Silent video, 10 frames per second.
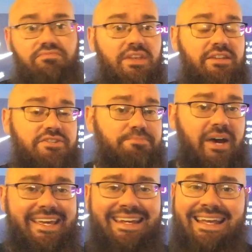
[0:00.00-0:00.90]
And
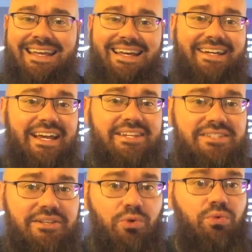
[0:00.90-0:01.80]
despite a
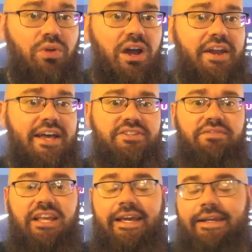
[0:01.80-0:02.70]
nice little run as
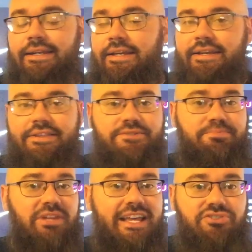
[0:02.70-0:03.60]
of late, this
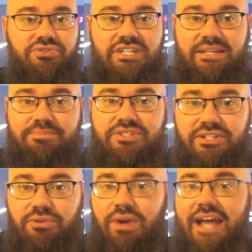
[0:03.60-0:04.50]
Blazer team
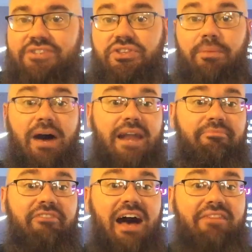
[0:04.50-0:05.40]
still ranks in the
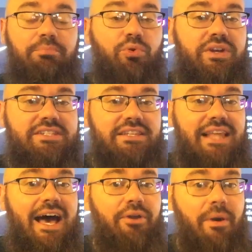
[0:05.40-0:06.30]
bottom five in points
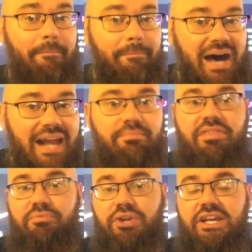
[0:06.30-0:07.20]
allowed, bottom
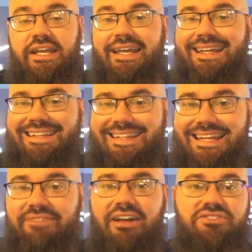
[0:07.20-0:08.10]
three in
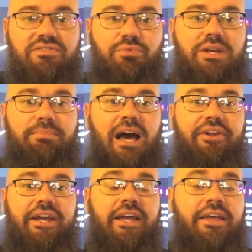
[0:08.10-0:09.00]
defensive
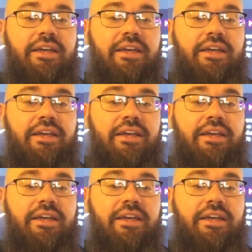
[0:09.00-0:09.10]
rebounding.